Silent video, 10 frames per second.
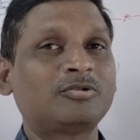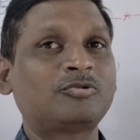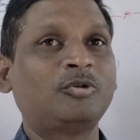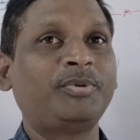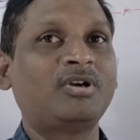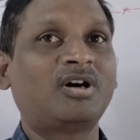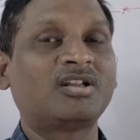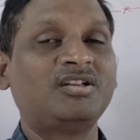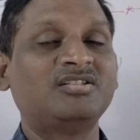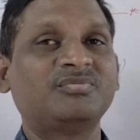
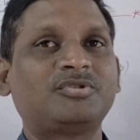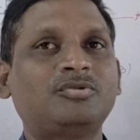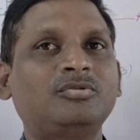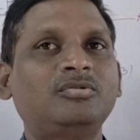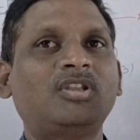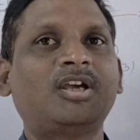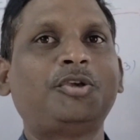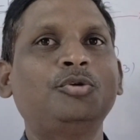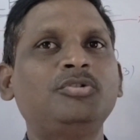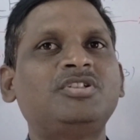microscopic organisms
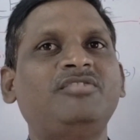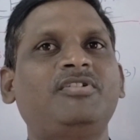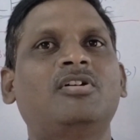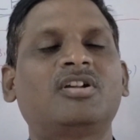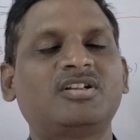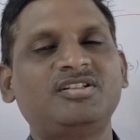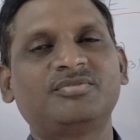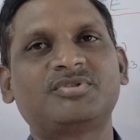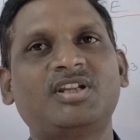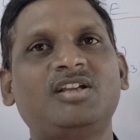to the huge living
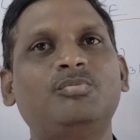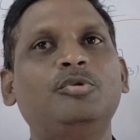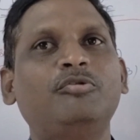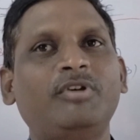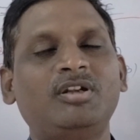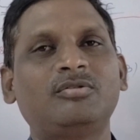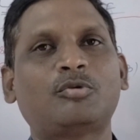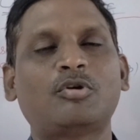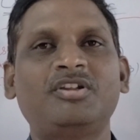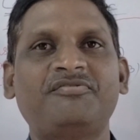organisms like blue
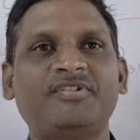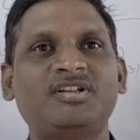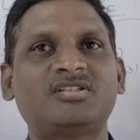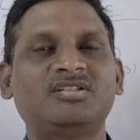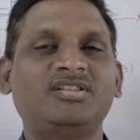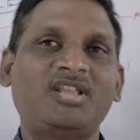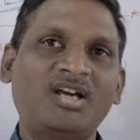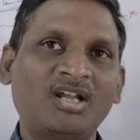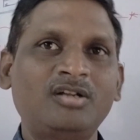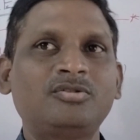whale,
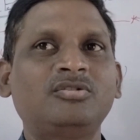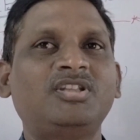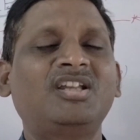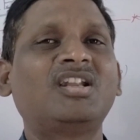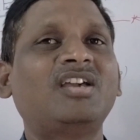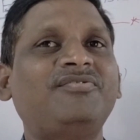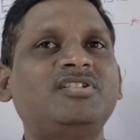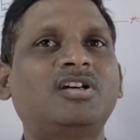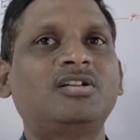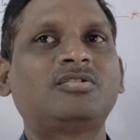conifers, their
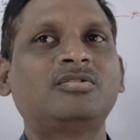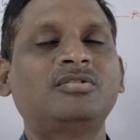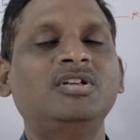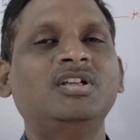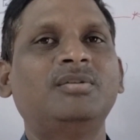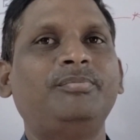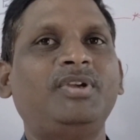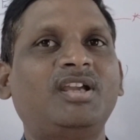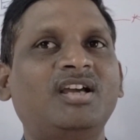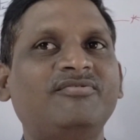life is also
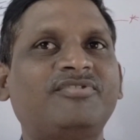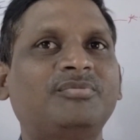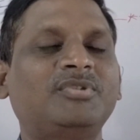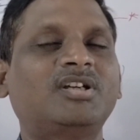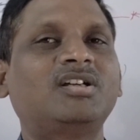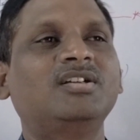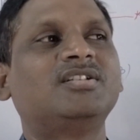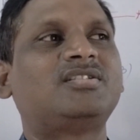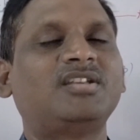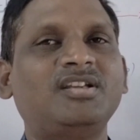began from
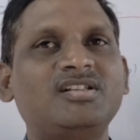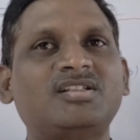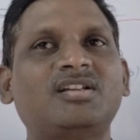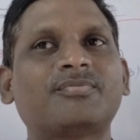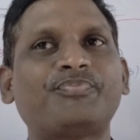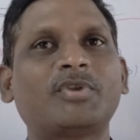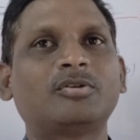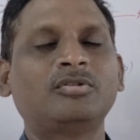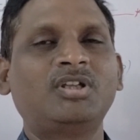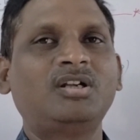the single cell.
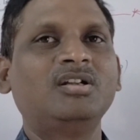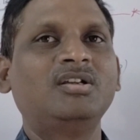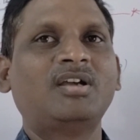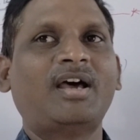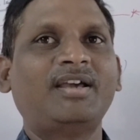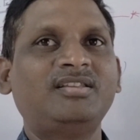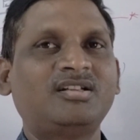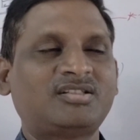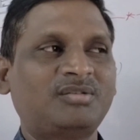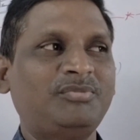So that
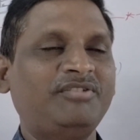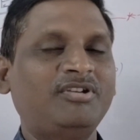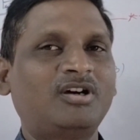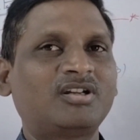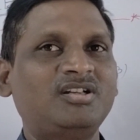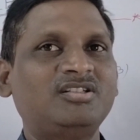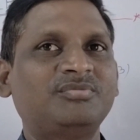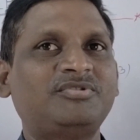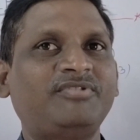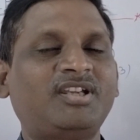either some living
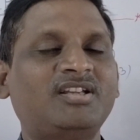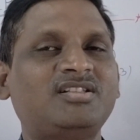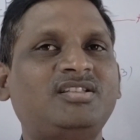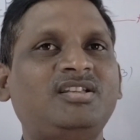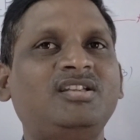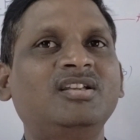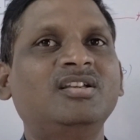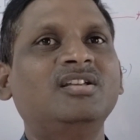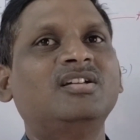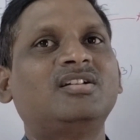organisms we can
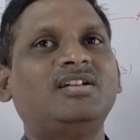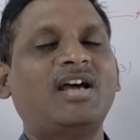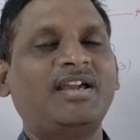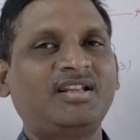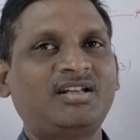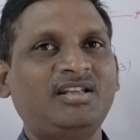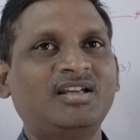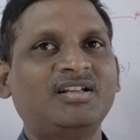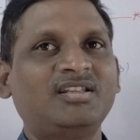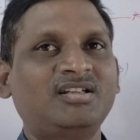see
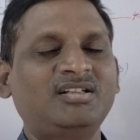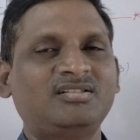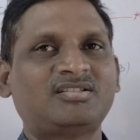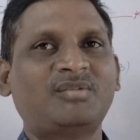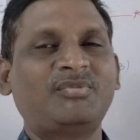directly on the